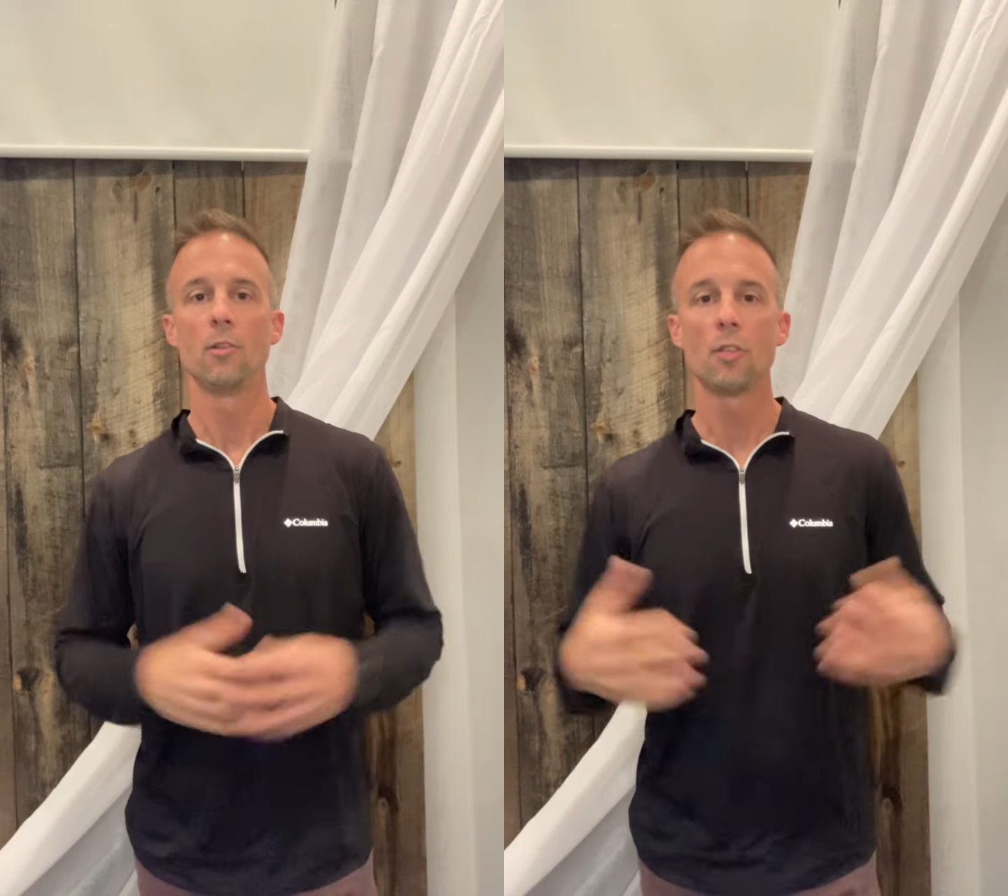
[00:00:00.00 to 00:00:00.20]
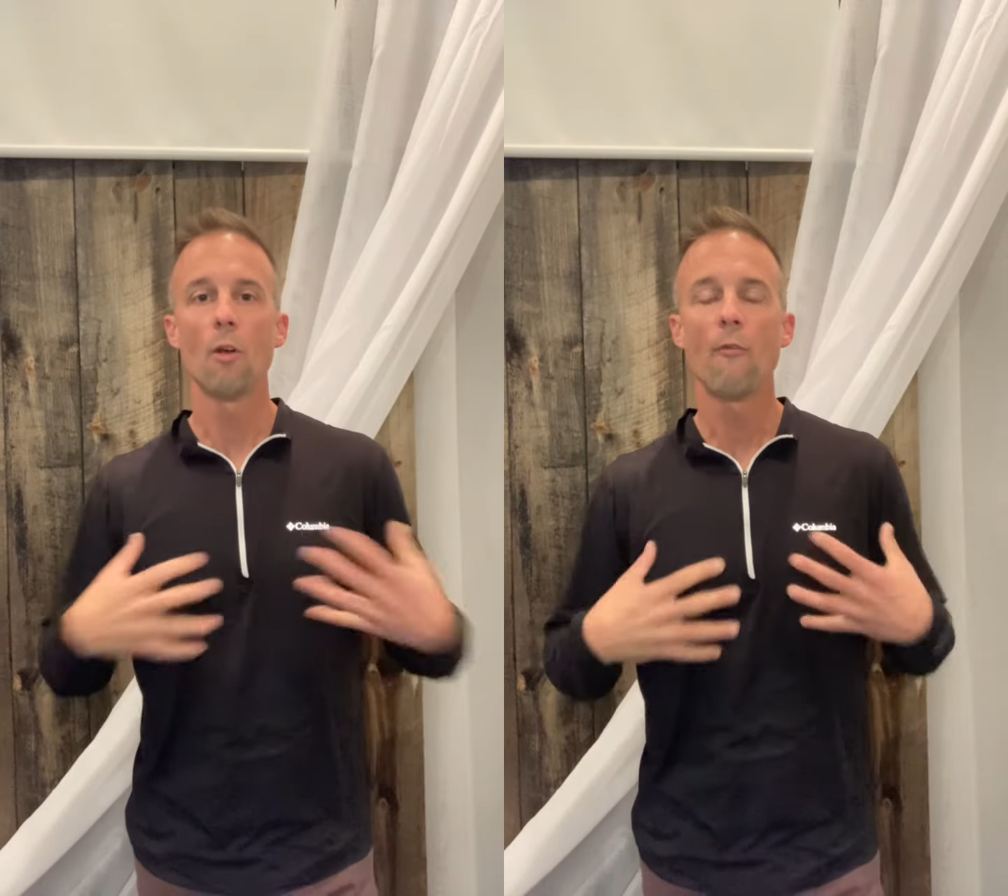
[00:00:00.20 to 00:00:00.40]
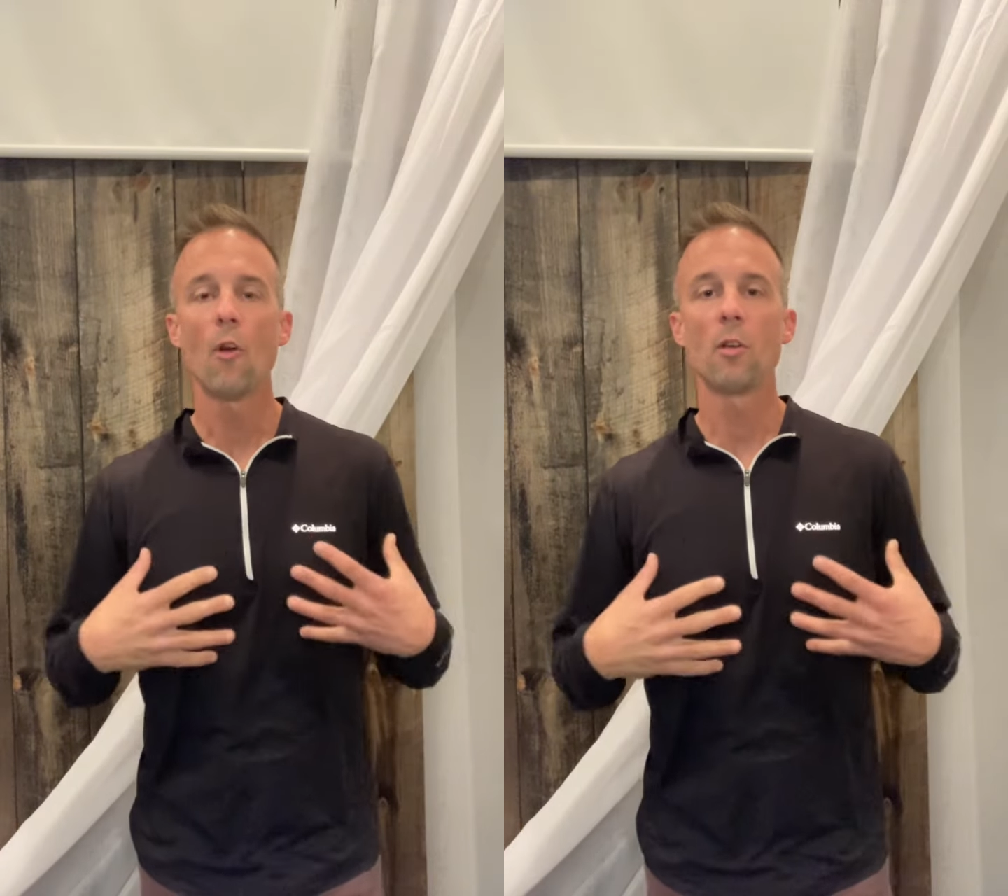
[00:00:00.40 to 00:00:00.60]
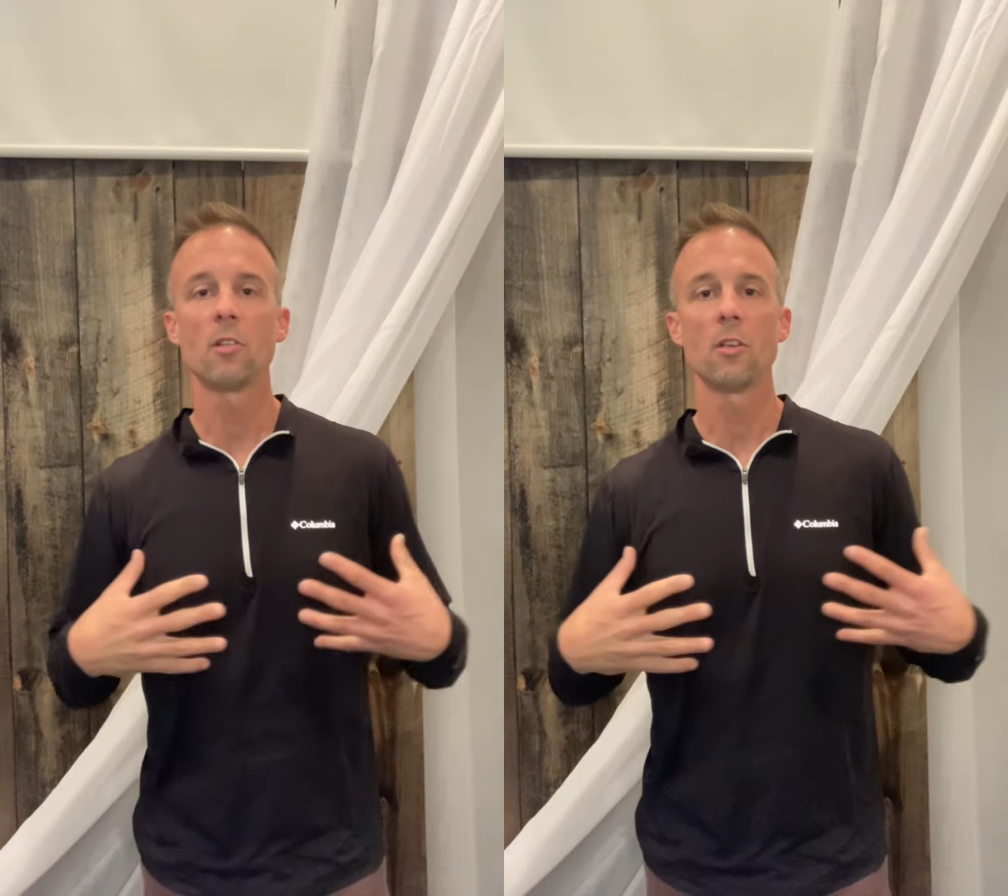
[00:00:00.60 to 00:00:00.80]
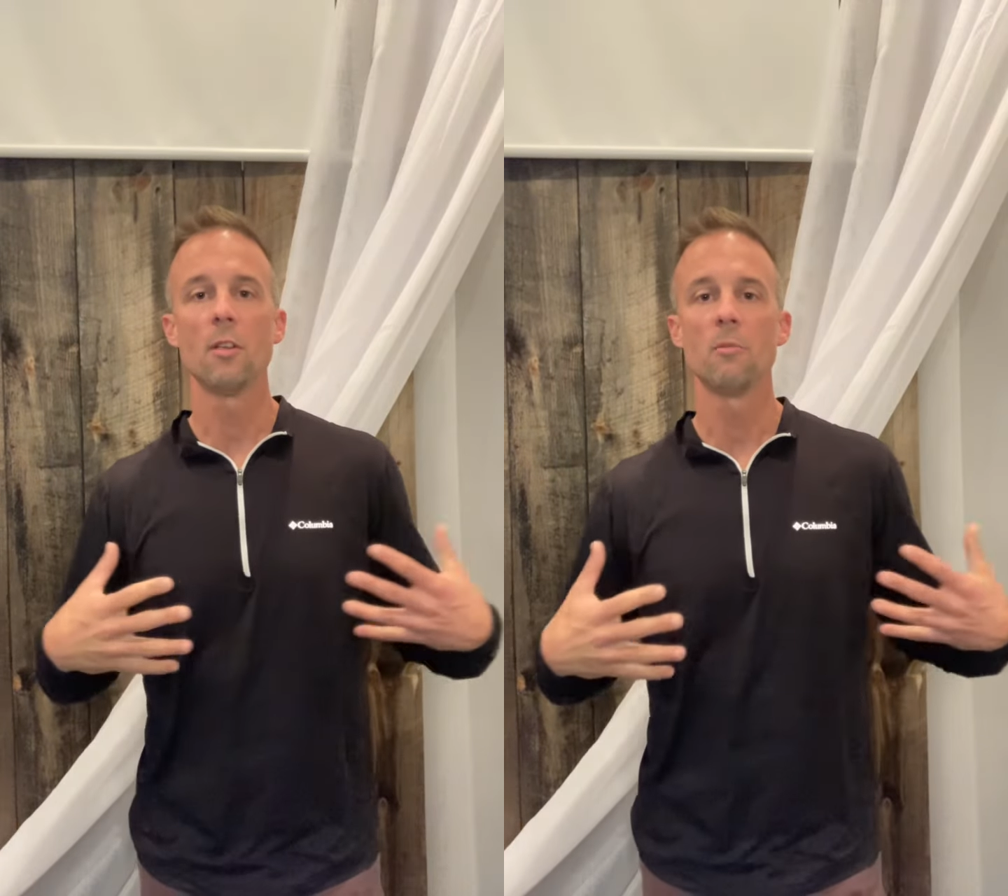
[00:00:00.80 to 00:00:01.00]
so
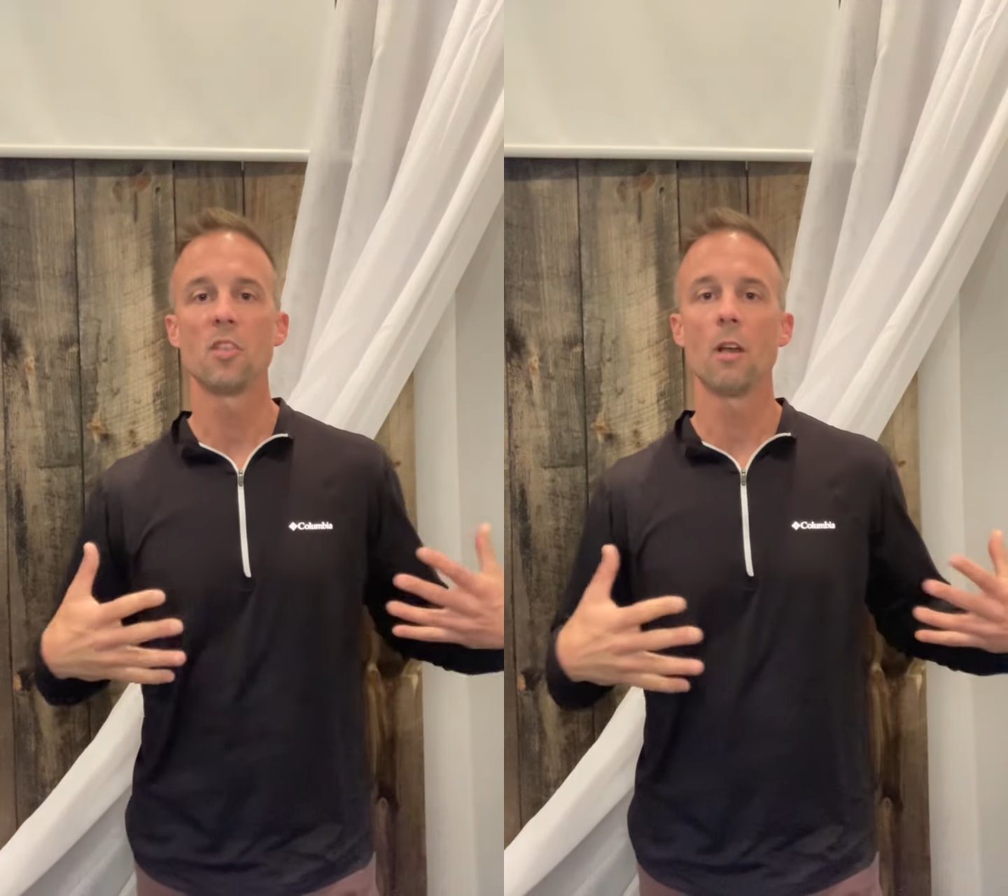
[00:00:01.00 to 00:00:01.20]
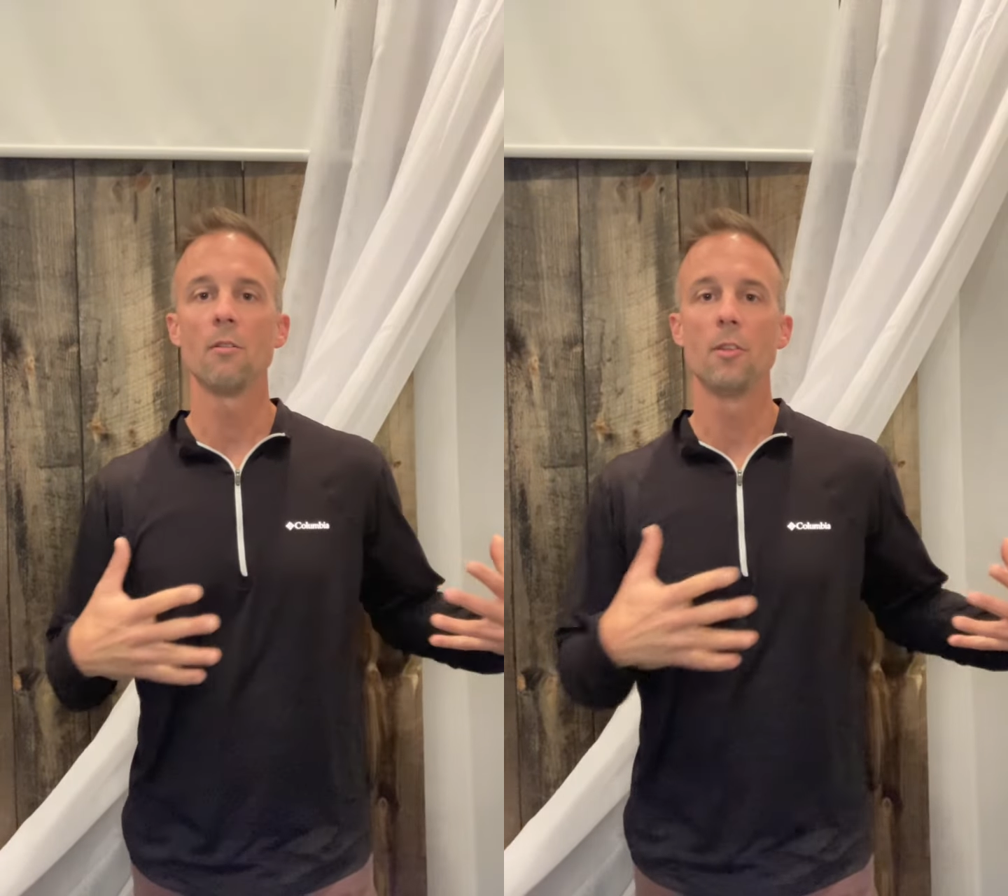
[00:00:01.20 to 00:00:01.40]
focused on themselves